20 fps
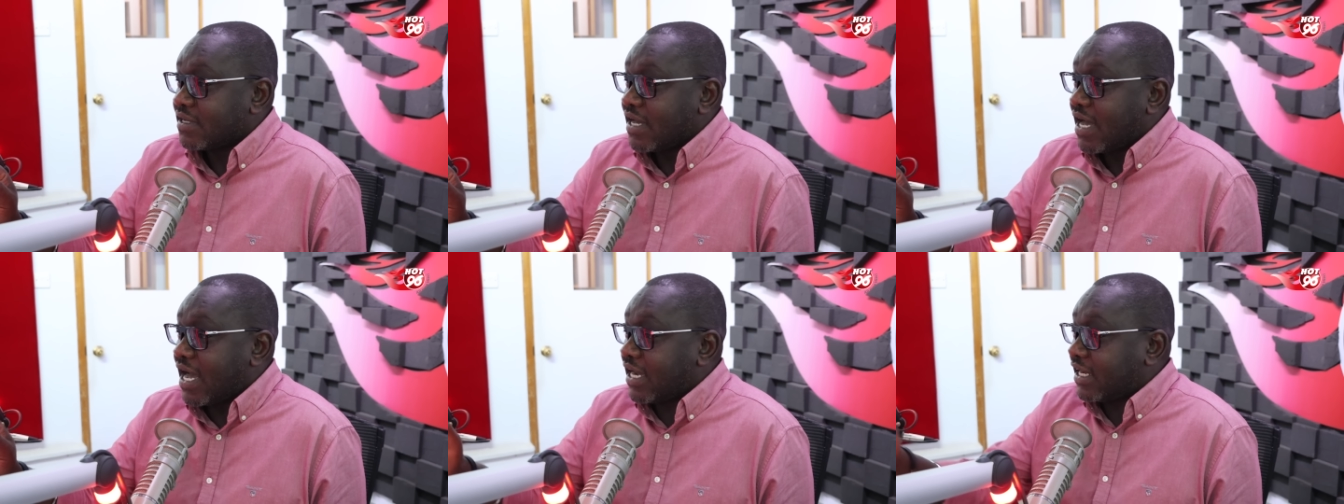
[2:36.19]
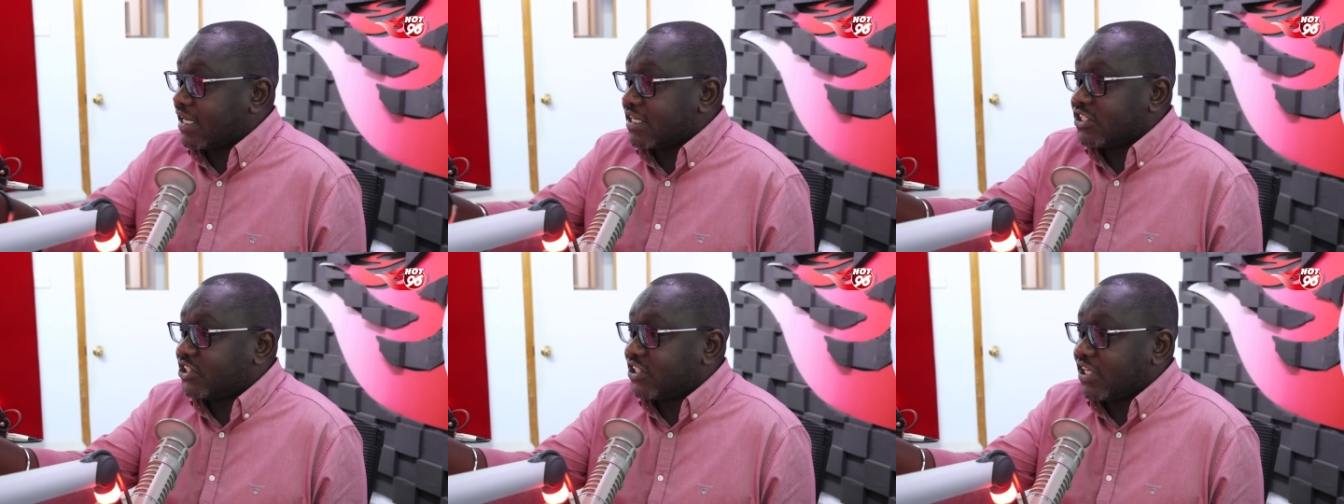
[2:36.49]
I
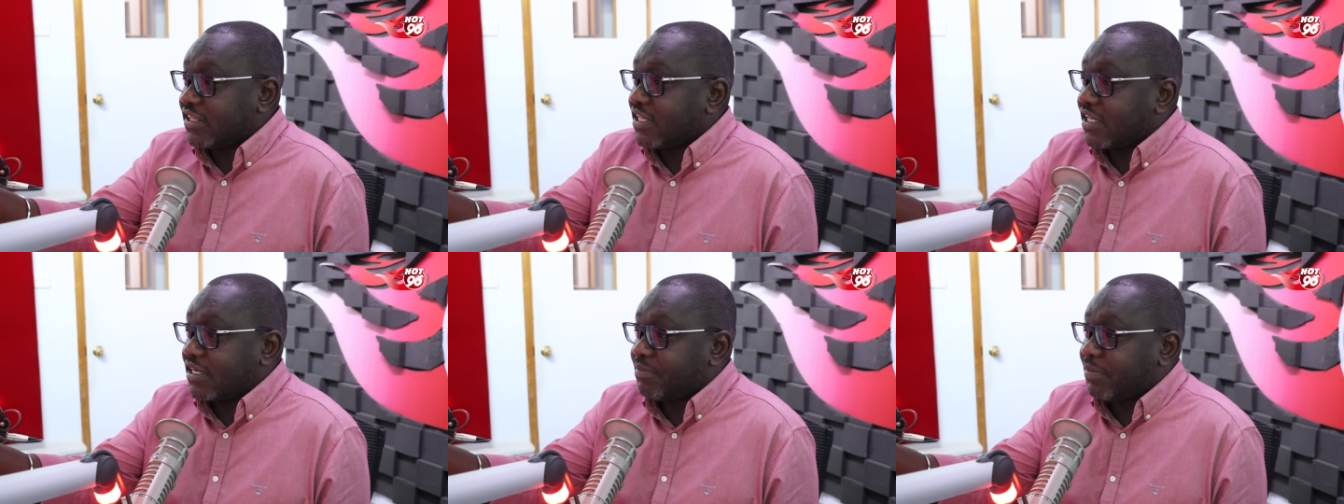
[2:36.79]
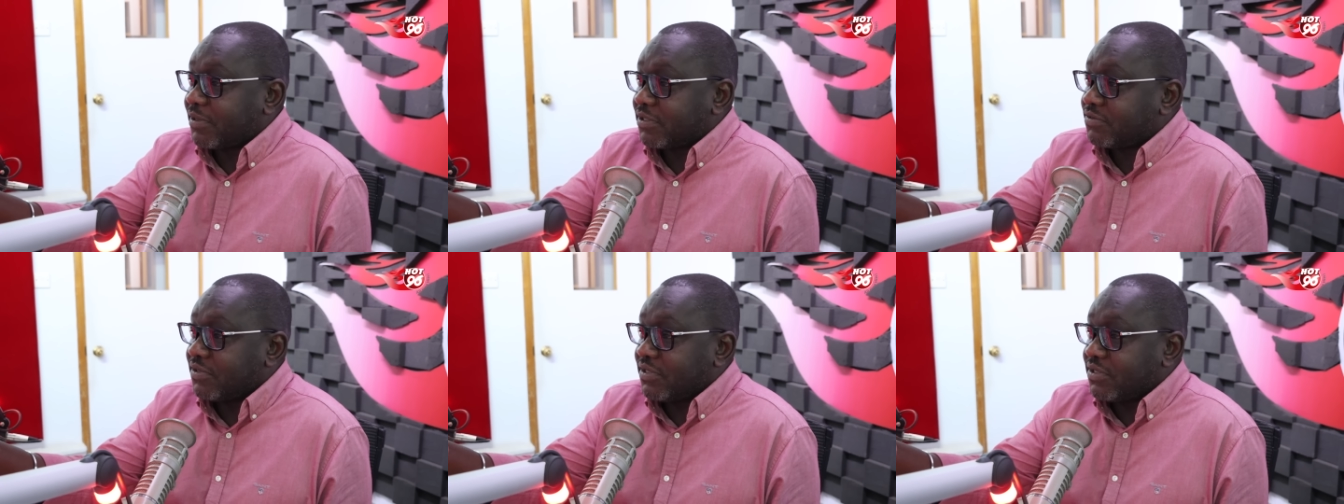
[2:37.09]
can share the
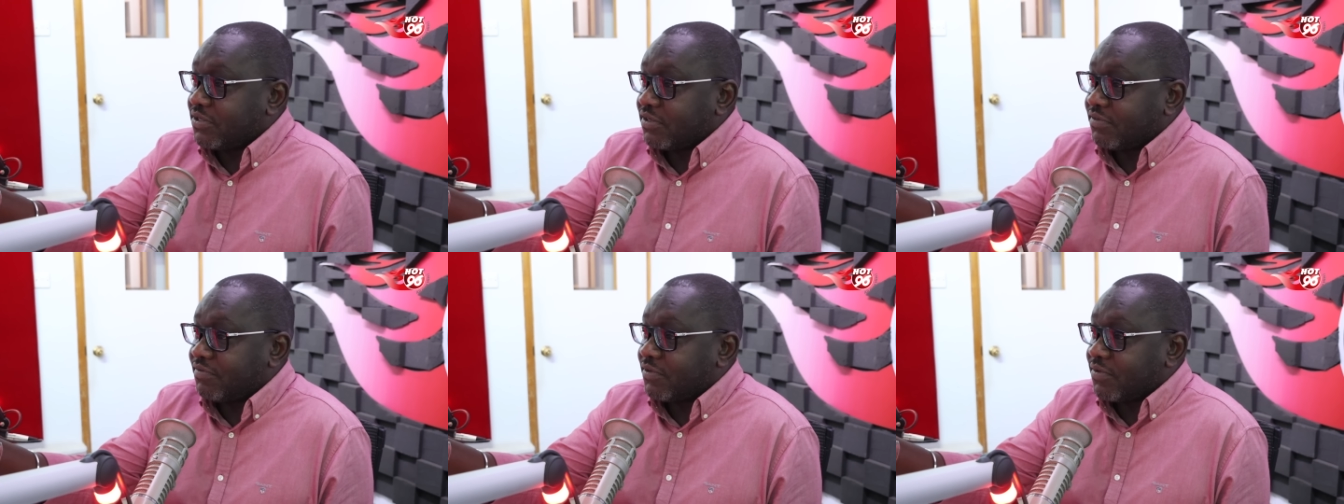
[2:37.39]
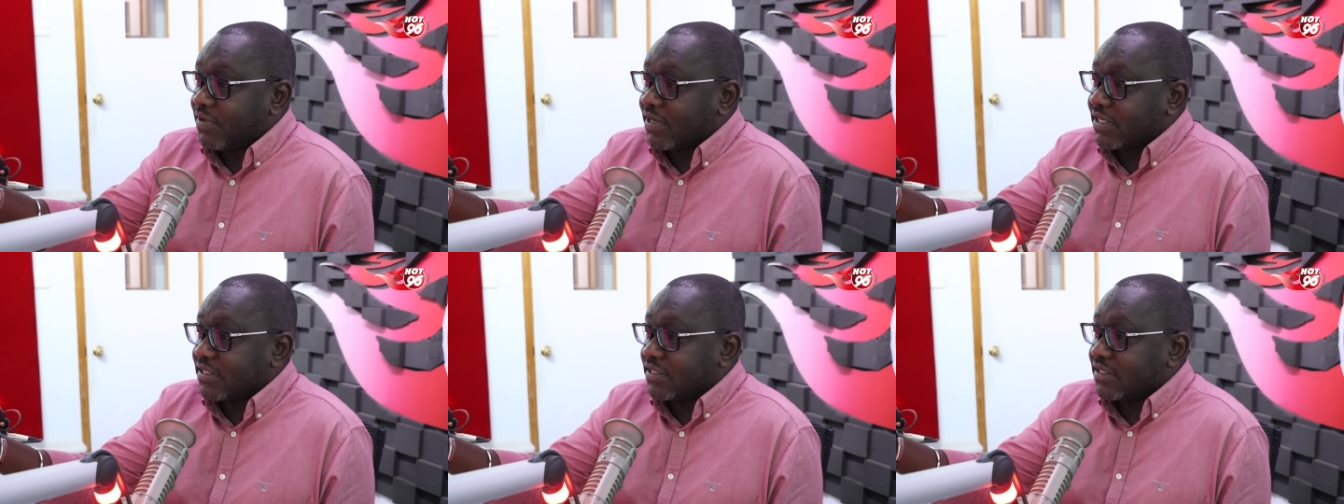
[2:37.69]
report with you if
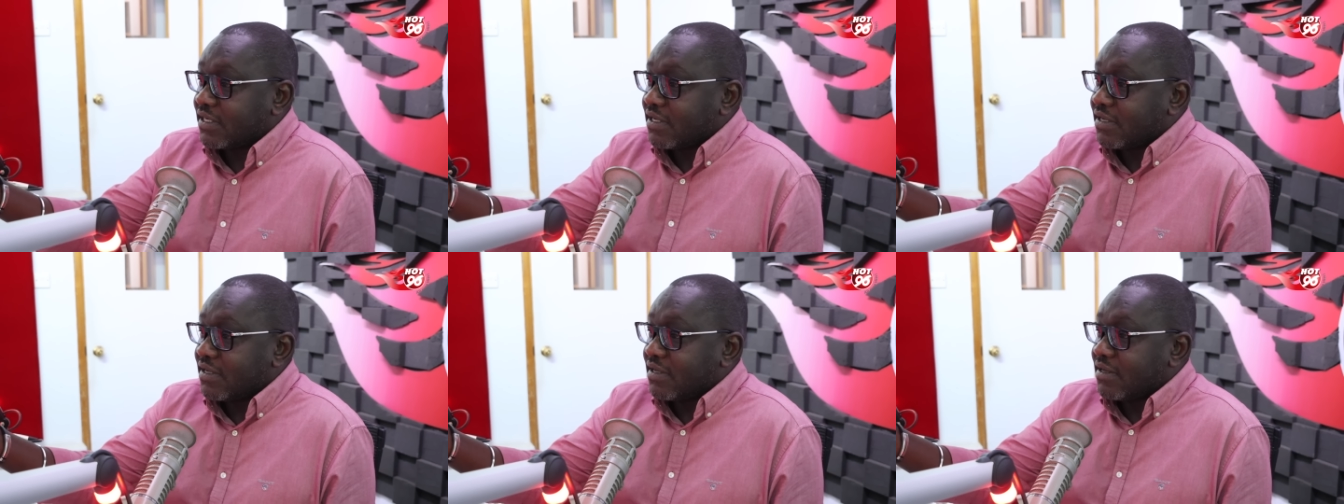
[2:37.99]
you want,